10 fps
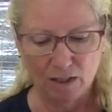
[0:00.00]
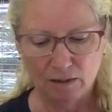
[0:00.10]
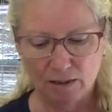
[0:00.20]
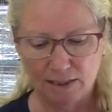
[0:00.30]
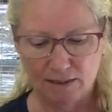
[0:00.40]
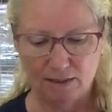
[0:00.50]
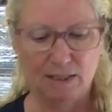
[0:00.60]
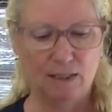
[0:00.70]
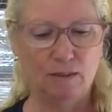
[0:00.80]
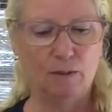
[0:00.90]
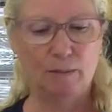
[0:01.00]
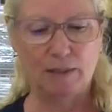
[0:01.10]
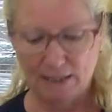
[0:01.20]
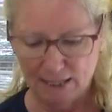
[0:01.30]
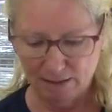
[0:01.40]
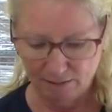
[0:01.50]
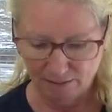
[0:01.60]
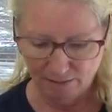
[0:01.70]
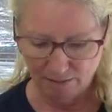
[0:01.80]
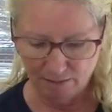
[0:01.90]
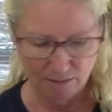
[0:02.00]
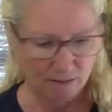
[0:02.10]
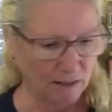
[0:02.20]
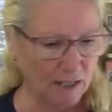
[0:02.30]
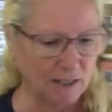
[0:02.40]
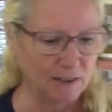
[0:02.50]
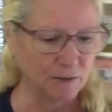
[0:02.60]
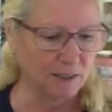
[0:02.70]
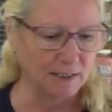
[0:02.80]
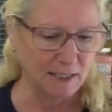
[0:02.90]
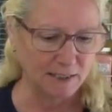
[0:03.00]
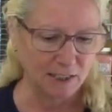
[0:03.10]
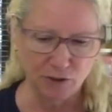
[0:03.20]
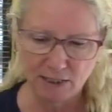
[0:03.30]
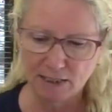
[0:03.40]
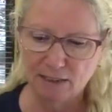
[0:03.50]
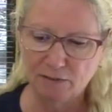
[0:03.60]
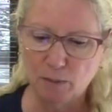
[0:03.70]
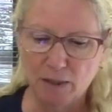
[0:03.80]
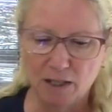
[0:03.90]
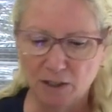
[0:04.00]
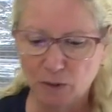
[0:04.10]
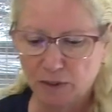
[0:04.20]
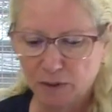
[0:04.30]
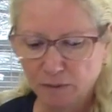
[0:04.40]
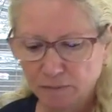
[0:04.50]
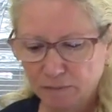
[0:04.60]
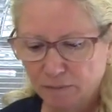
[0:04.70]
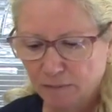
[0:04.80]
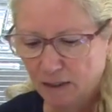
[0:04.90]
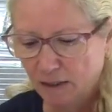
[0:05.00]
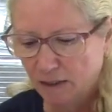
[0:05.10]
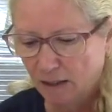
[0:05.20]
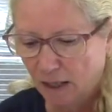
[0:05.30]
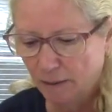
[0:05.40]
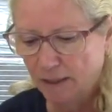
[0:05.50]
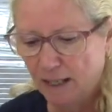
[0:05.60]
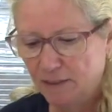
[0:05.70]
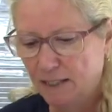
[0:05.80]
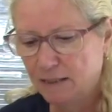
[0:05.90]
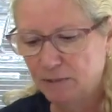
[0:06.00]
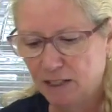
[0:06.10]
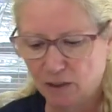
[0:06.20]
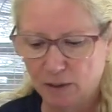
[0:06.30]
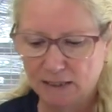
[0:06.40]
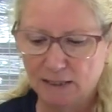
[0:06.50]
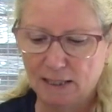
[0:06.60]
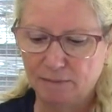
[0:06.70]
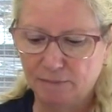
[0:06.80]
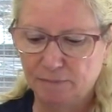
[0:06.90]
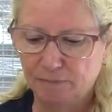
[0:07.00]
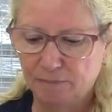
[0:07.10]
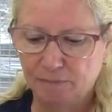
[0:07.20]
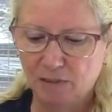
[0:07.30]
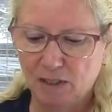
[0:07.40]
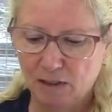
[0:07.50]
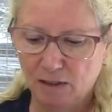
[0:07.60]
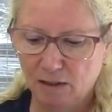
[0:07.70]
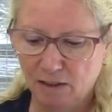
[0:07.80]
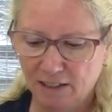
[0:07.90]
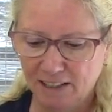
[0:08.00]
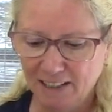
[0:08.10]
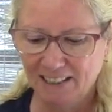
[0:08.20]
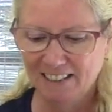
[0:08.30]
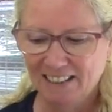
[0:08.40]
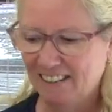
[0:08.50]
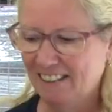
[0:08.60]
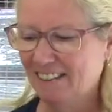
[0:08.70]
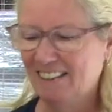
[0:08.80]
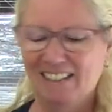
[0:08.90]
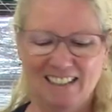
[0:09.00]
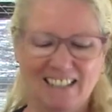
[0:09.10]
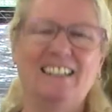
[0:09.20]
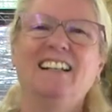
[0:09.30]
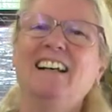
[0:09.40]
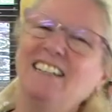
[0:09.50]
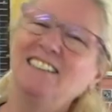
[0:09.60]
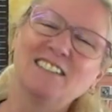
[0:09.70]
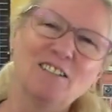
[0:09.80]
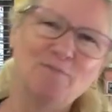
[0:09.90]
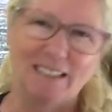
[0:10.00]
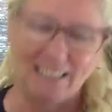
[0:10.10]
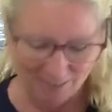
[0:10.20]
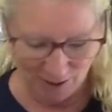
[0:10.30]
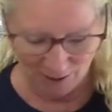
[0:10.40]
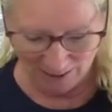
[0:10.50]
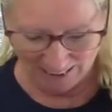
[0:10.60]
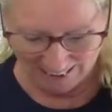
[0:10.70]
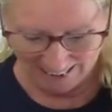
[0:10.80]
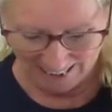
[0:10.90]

Let's see. What about that? I don't think that's interesting enough, to be honest with you. I'm going to have to add some dichroic to that. I just love my dichroic. What can I